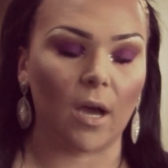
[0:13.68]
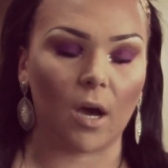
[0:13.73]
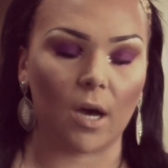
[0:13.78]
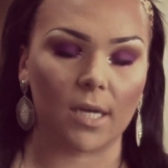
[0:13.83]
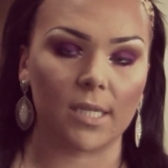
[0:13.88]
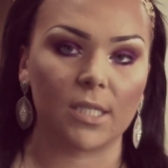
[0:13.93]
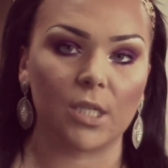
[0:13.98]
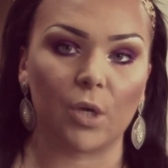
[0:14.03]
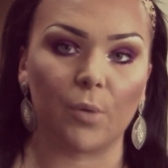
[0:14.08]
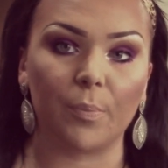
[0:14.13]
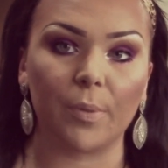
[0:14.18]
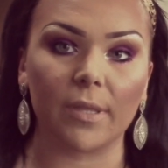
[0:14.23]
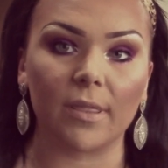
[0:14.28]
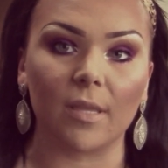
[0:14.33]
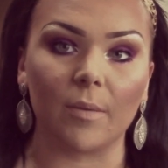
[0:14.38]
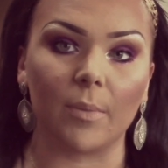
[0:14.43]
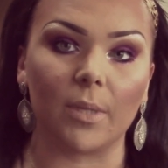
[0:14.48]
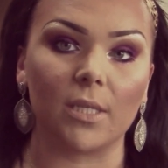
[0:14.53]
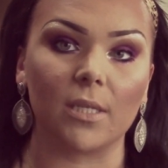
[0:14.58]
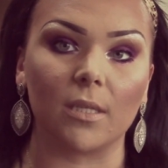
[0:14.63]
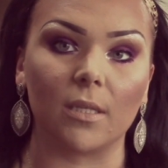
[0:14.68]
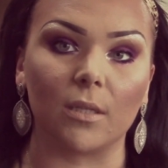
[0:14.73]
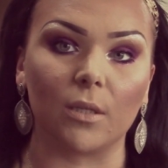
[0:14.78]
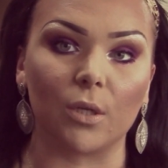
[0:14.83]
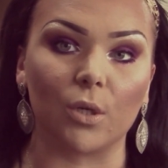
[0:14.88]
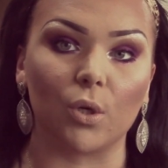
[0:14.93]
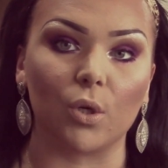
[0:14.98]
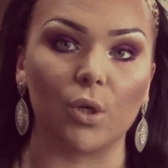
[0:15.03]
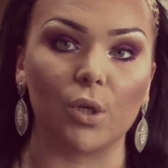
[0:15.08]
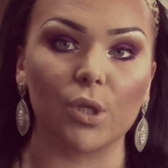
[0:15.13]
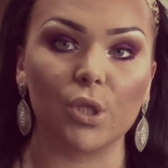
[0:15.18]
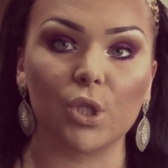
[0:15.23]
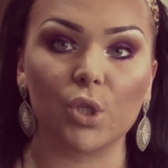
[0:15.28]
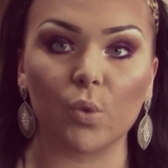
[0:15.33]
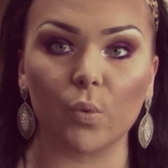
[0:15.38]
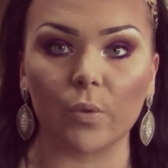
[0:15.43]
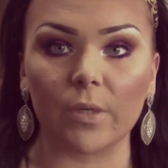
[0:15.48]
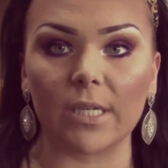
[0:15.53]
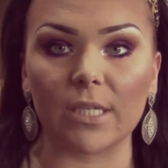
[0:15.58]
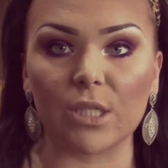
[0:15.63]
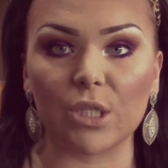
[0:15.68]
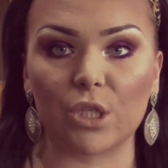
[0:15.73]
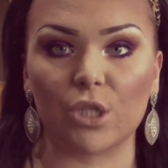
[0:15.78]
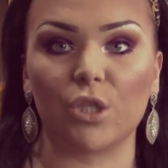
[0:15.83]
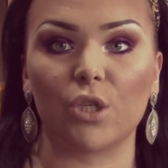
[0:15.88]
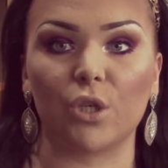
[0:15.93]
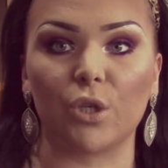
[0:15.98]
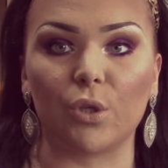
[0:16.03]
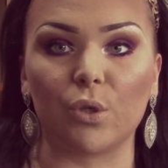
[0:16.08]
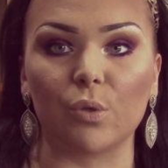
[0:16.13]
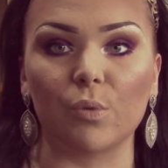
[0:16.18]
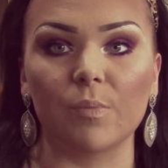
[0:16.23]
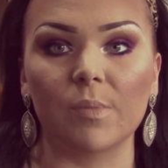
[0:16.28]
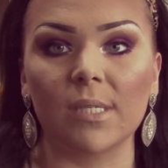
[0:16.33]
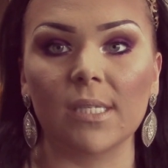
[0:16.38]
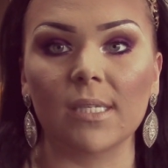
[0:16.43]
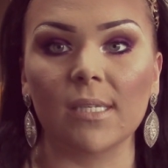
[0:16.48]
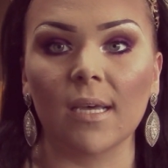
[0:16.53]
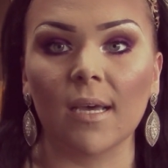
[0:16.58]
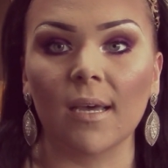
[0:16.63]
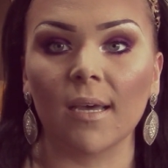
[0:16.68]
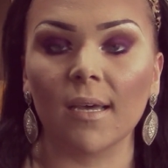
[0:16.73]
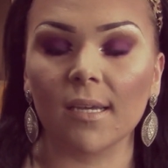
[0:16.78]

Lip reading: also put them into the little squeeze tubes